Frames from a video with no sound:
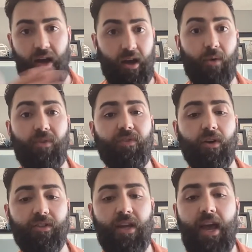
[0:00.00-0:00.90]

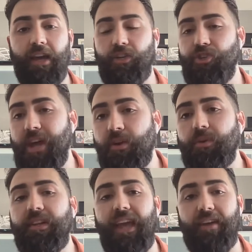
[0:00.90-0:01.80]
referrals.
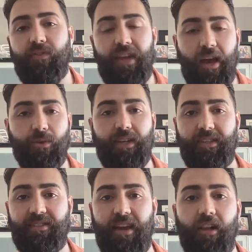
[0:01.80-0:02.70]
Generally, every house
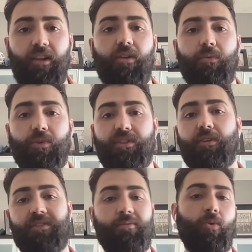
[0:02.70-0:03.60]
I sell
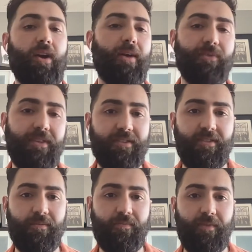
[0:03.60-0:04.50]
results in more houses.
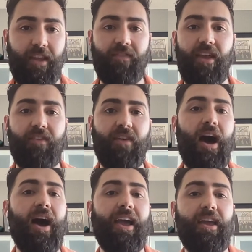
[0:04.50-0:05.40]
If
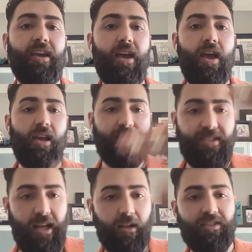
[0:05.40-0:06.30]
I
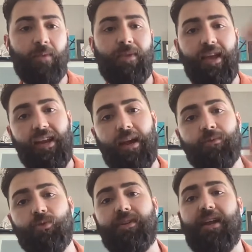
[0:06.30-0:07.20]
sell something and it
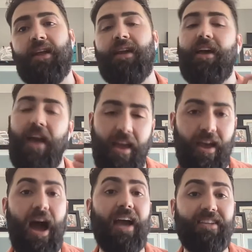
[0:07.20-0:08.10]
comes to a dead end,
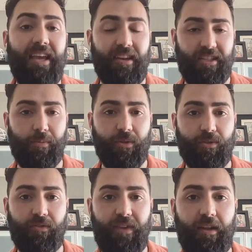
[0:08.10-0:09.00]
I take it as a
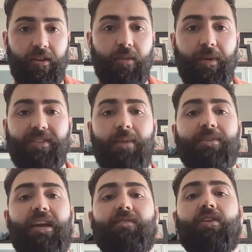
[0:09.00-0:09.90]
personal failure, because that
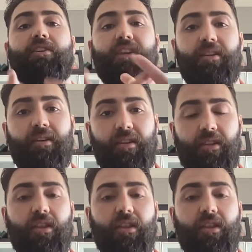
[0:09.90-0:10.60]
means I have not done